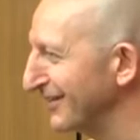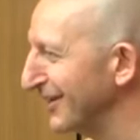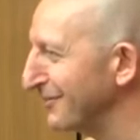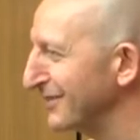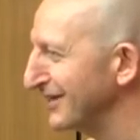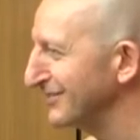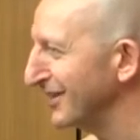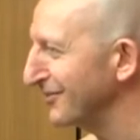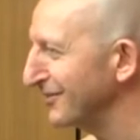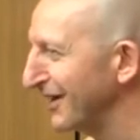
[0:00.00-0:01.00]
The Dhamma is
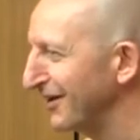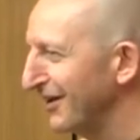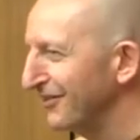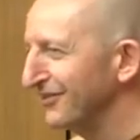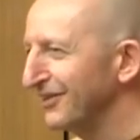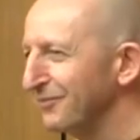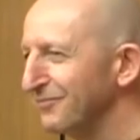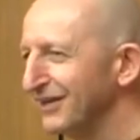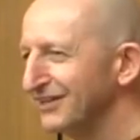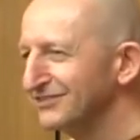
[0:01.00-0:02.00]
here and now. The
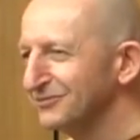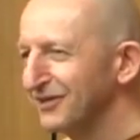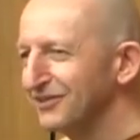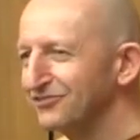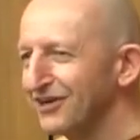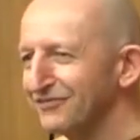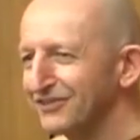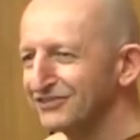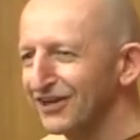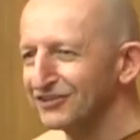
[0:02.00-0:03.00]
Dhamma isn't when the
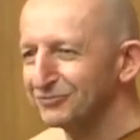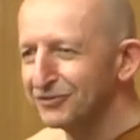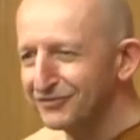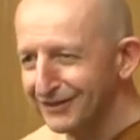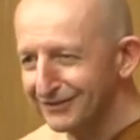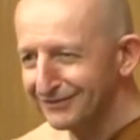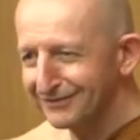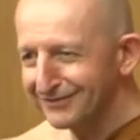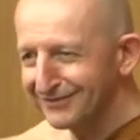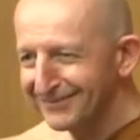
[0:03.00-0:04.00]
traffic starts moving.
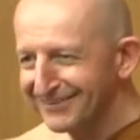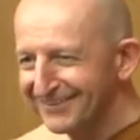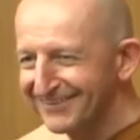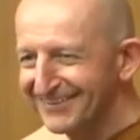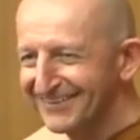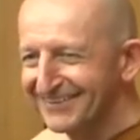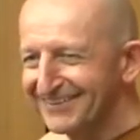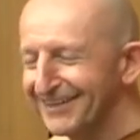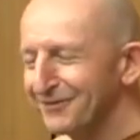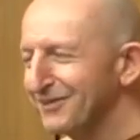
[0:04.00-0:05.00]

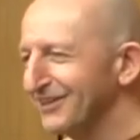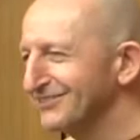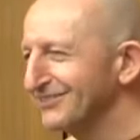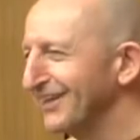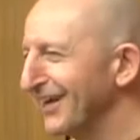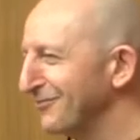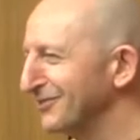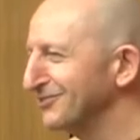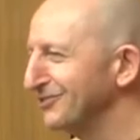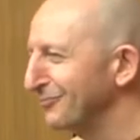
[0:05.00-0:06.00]
The Dhamma isn't there
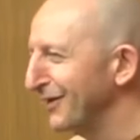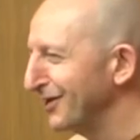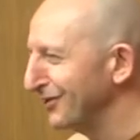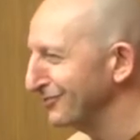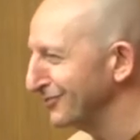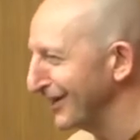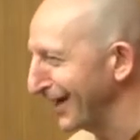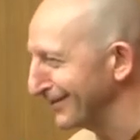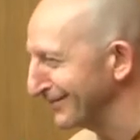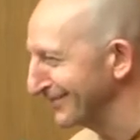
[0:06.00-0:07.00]
once you've paid off your
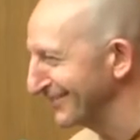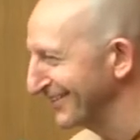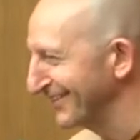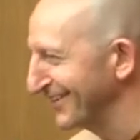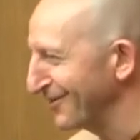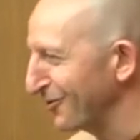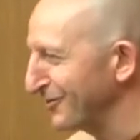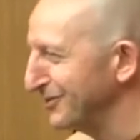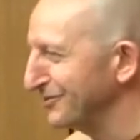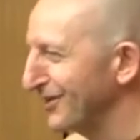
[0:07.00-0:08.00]
debt or
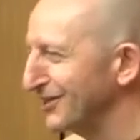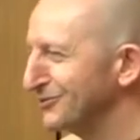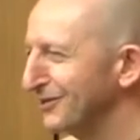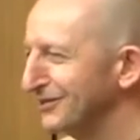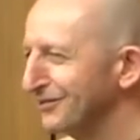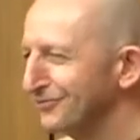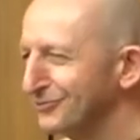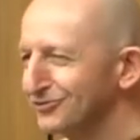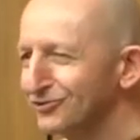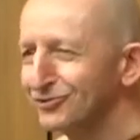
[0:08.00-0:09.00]
when you graduated
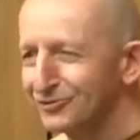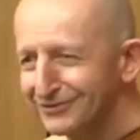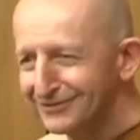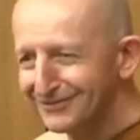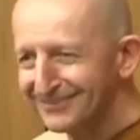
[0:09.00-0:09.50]
from school.